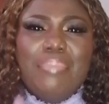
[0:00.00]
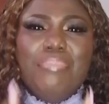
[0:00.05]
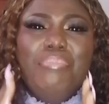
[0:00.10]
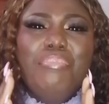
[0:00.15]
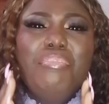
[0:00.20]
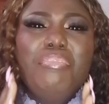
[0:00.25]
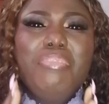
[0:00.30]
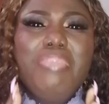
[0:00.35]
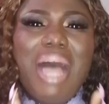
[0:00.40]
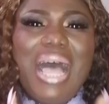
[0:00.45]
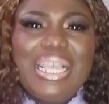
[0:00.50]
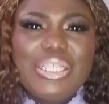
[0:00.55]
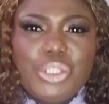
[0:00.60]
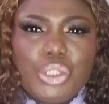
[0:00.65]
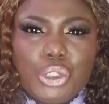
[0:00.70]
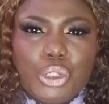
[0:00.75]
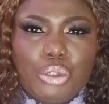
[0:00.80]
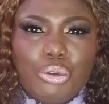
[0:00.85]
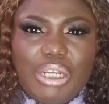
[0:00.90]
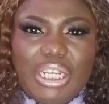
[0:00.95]

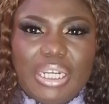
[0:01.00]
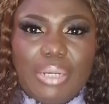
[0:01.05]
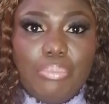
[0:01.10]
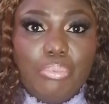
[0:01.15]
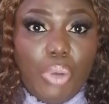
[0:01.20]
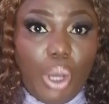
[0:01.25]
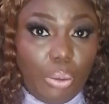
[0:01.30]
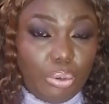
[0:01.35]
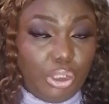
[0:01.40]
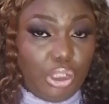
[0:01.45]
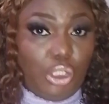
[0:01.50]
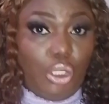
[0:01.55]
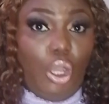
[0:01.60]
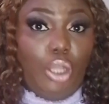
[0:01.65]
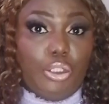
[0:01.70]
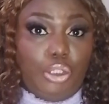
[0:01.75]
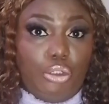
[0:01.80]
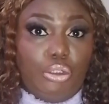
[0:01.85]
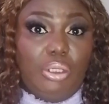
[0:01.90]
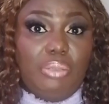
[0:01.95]
Mastering
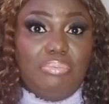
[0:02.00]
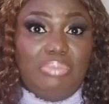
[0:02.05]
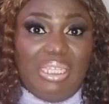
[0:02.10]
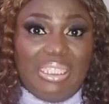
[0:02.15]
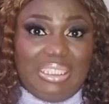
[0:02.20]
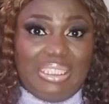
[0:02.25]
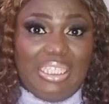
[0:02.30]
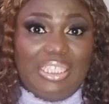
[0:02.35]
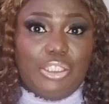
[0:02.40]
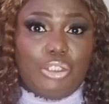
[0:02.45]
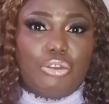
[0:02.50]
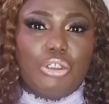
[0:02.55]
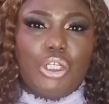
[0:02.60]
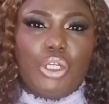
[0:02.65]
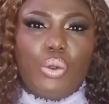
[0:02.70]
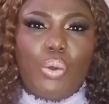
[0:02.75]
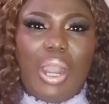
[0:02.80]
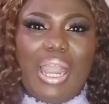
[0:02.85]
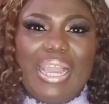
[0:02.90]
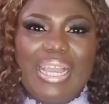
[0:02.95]
multicultural meetings
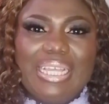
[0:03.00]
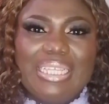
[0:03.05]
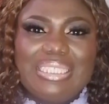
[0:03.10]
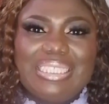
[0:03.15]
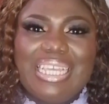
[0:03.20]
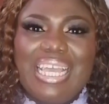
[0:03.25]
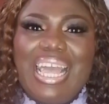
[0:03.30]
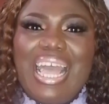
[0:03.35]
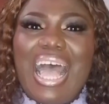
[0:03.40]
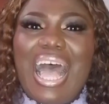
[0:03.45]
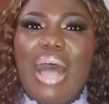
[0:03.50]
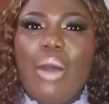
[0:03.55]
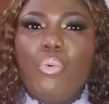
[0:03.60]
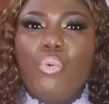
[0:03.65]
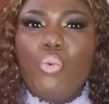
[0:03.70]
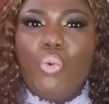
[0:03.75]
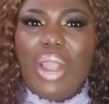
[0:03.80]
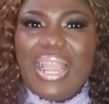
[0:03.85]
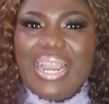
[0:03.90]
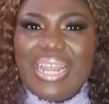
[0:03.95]
requires
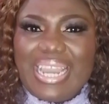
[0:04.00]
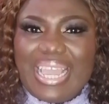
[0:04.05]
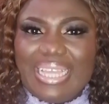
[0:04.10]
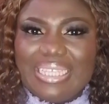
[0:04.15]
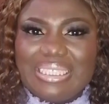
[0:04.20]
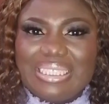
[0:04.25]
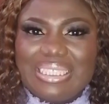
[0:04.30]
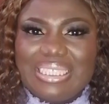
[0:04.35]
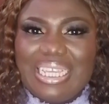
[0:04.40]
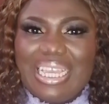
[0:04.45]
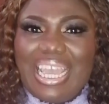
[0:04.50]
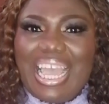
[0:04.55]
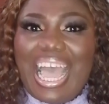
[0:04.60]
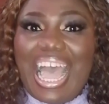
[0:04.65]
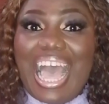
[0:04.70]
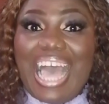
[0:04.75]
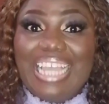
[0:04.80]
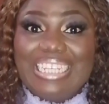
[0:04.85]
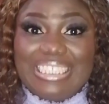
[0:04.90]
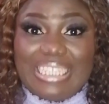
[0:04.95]
awareness,
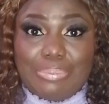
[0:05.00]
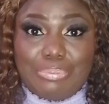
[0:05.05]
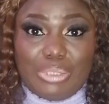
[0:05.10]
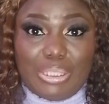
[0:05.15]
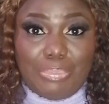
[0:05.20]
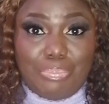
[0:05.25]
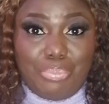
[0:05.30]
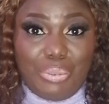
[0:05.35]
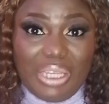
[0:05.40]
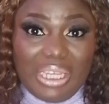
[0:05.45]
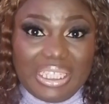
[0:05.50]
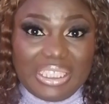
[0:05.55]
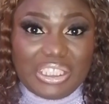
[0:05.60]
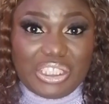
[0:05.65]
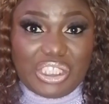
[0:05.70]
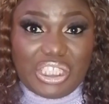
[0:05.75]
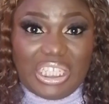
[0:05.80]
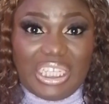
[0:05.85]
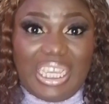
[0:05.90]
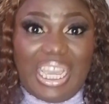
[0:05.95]

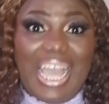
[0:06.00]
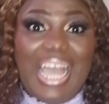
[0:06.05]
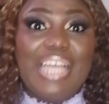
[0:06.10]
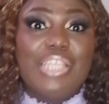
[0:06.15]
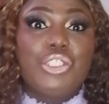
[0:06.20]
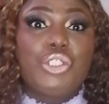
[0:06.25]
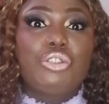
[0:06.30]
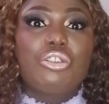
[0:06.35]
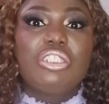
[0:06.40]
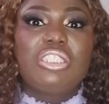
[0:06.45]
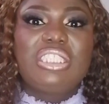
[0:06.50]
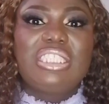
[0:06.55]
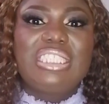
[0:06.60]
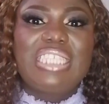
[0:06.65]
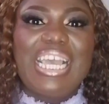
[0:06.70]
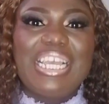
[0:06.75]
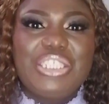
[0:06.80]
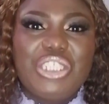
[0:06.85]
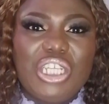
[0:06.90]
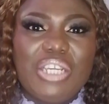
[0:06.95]
adaptability, and
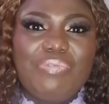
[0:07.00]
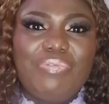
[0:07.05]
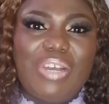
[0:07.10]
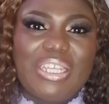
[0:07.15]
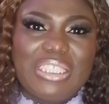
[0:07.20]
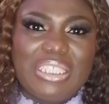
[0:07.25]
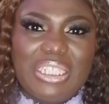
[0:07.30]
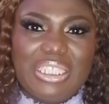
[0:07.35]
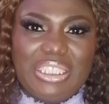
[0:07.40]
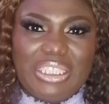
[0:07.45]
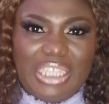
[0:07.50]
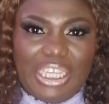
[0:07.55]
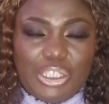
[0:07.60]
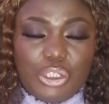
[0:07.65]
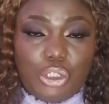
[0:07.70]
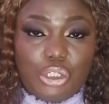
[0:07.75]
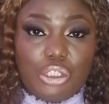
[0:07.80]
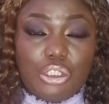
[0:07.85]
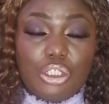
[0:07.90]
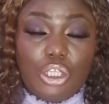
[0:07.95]
strategic
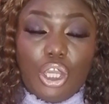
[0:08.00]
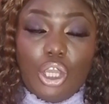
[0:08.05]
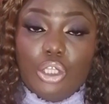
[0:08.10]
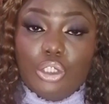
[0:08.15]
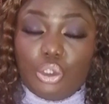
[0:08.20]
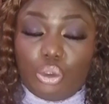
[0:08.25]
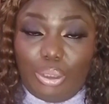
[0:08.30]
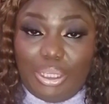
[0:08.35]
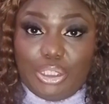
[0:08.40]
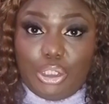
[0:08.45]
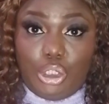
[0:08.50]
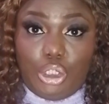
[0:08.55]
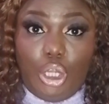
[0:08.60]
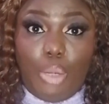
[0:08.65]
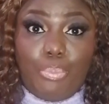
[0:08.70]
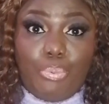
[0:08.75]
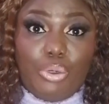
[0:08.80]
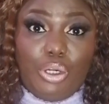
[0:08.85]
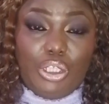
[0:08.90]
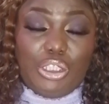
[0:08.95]
facilitation to
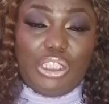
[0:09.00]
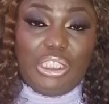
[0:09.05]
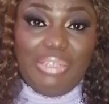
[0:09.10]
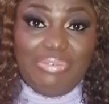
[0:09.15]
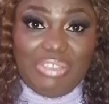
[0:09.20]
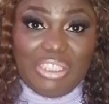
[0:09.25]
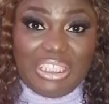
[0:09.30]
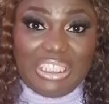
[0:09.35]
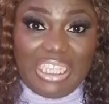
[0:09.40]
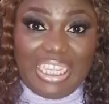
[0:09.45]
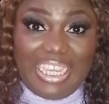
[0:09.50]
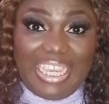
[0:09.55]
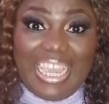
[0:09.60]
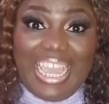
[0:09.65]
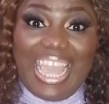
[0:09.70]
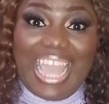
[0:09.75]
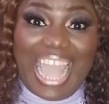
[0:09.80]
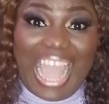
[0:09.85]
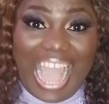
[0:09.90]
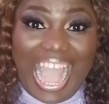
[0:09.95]
ensure productivity
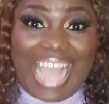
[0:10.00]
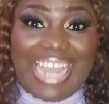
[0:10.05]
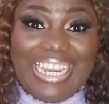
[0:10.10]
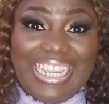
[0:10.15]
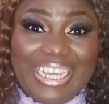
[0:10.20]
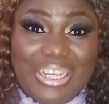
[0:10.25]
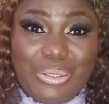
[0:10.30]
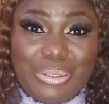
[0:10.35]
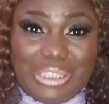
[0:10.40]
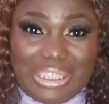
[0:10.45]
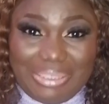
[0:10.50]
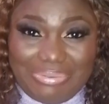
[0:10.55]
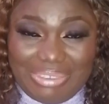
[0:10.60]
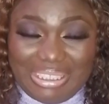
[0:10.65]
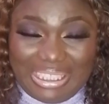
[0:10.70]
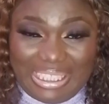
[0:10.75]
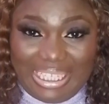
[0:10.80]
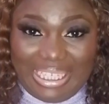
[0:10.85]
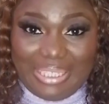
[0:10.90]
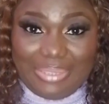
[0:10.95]
and
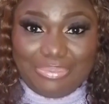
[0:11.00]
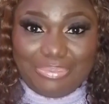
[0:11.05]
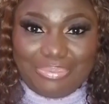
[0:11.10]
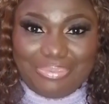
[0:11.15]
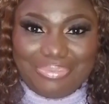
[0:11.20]
inclusivity.